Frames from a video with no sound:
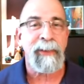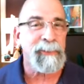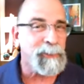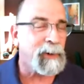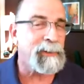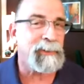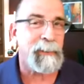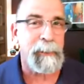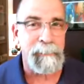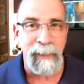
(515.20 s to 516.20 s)
Starting this
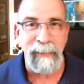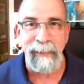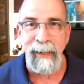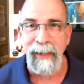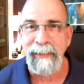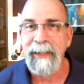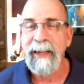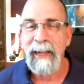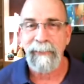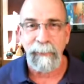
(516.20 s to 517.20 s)
coming Monday night
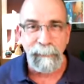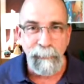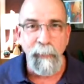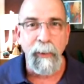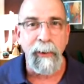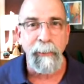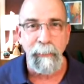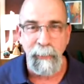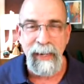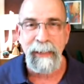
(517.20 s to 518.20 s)
is a
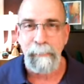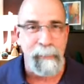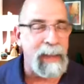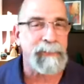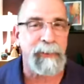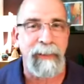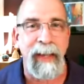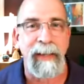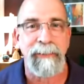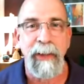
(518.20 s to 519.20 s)
4-week
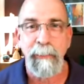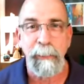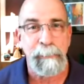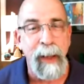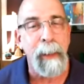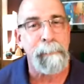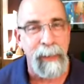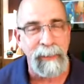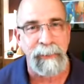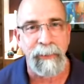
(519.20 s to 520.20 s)
masterclass with Bob
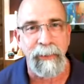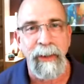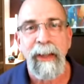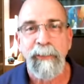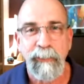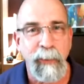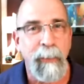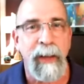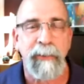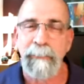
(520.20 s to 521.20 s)
Butner, Drill
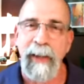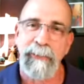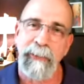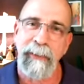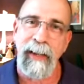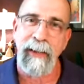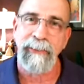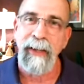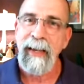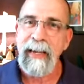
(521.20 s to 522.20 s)
Writer's
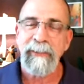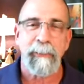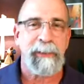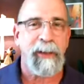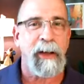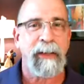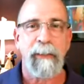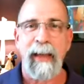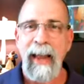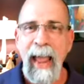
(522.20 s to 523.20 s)
Masterclass. He's going to be talking
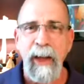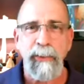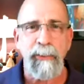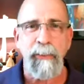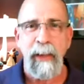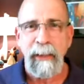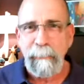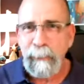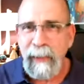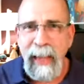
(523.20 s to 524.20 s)
about how you
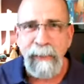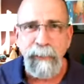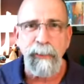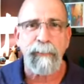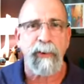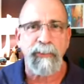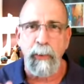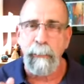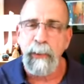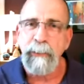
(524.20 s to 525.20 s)
plan for your first
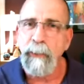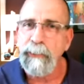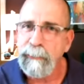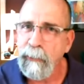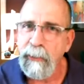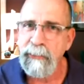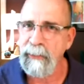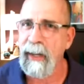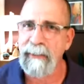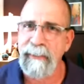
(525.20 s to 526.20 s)
show and put those
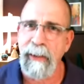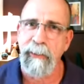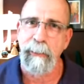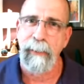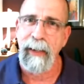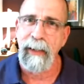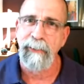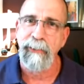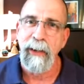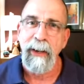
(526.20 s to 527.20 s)
first dots down on the
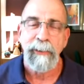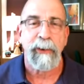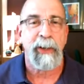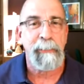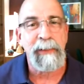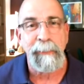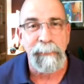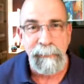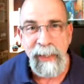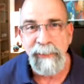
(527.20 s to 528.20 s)
page. There are going to be
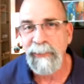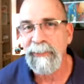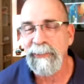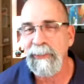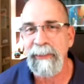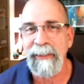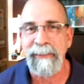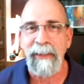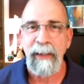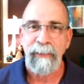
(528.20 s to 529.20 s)
some featured
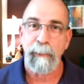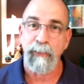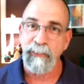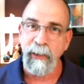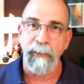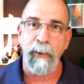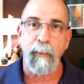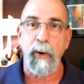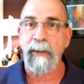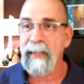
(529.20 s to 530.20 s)
students that will share their
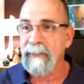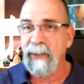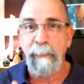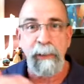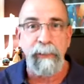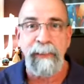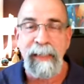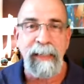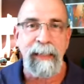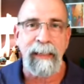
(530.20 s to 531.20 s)
work. He's going to be
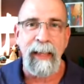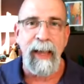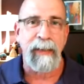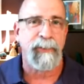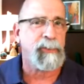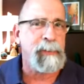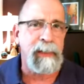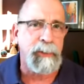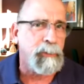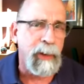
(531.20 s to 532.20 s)
critiquing it live. It should be
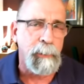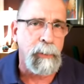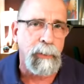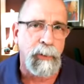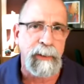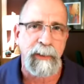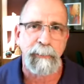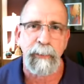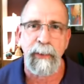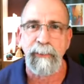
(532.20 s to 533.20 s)
an incredible learning
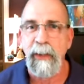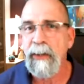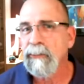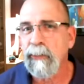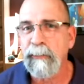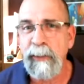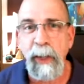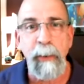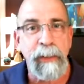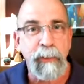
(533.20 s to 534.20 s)
experience. So if you
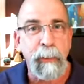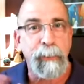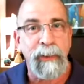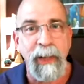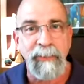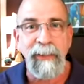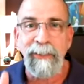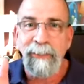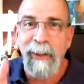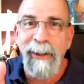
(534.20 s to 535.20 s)
know either a
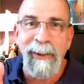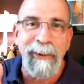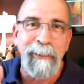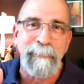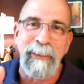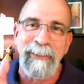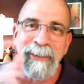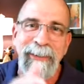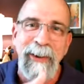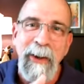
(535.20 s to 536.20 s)
percussionist, a color guard
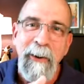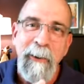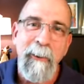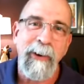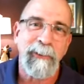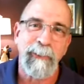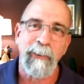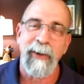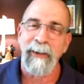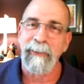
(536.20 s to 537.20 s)
person, or a
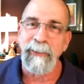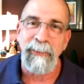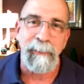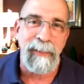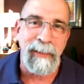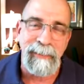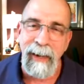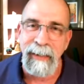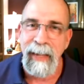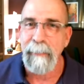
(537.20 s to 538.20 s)
drill writer, there's something
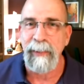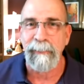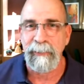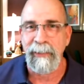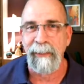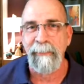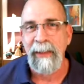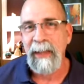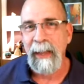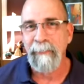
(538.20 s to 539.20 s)
exciting happening for them
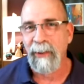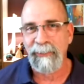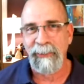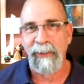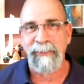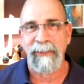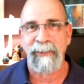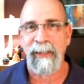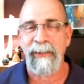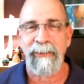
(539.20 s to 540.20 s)
at
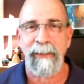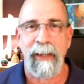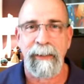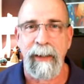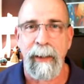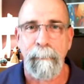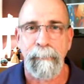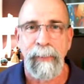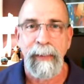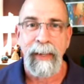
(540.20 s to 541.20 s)
marchingartseducation.com
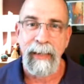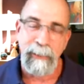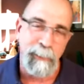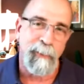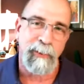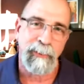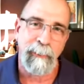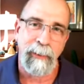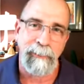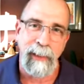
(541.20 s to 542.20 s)
and at the
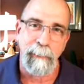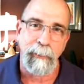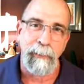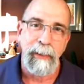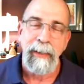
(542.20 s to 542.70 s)
Marching Roundtable.